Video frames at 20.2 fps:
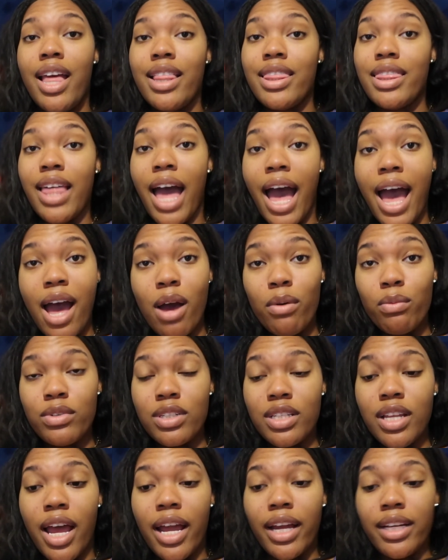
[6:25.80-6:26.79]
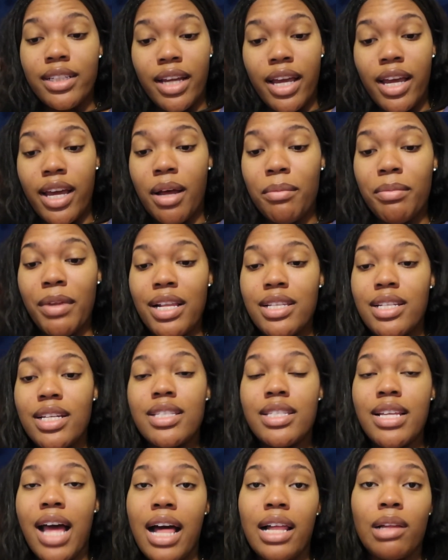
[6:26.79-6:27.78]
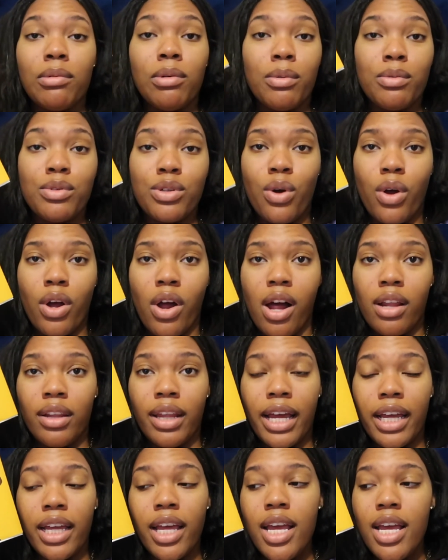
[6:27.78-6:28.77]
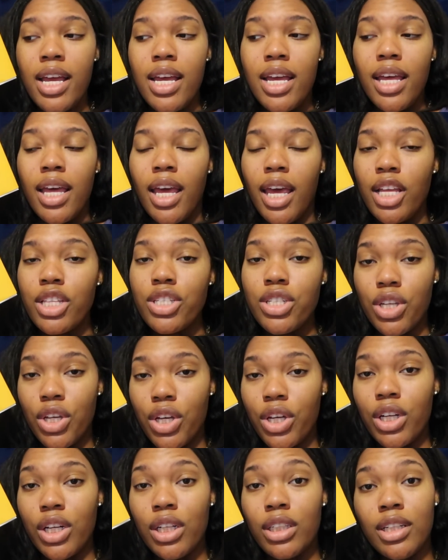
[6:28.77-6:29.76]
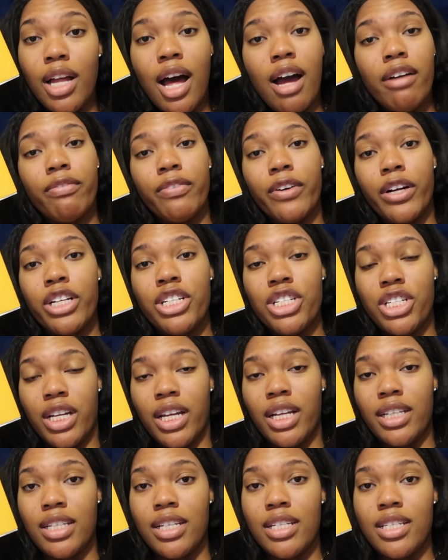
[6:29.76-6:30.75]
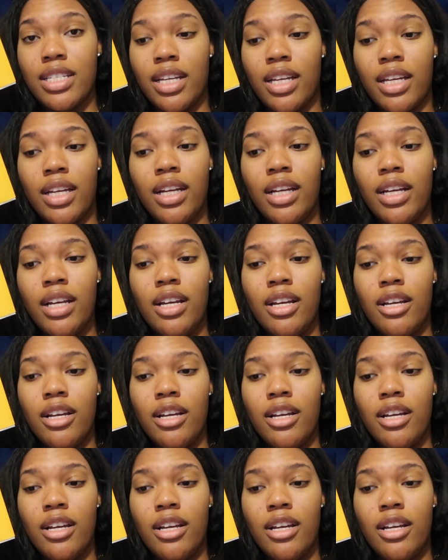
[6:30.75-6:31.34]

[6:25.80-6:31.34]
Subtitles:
That was like, damn, that's exactly what was going on. Like, it took a lot for Enchanted to...